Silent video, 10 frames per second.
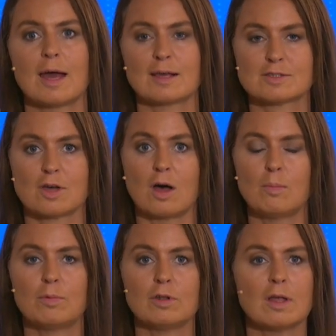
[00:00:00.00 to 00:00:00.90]

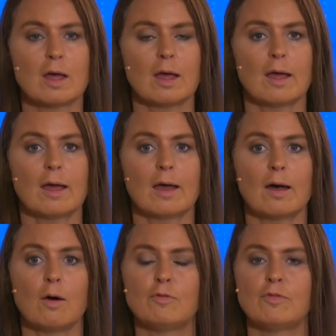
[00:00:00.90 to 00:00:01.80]
example
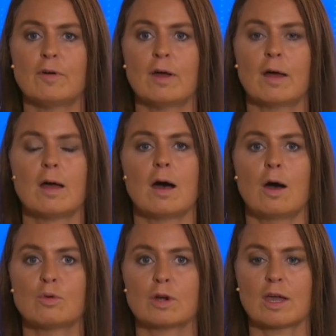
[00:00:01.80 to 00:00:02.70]
of
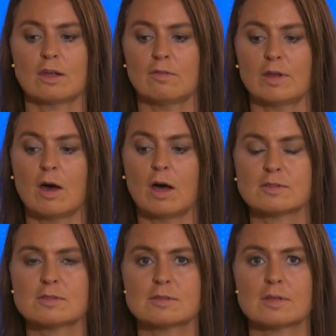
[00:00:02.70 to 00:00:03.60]
our kind of
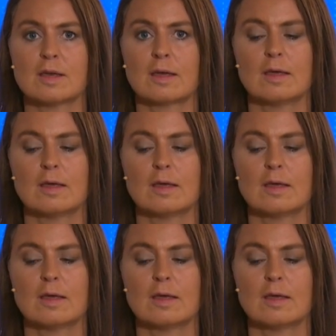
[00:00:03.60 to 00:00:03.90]
enhanced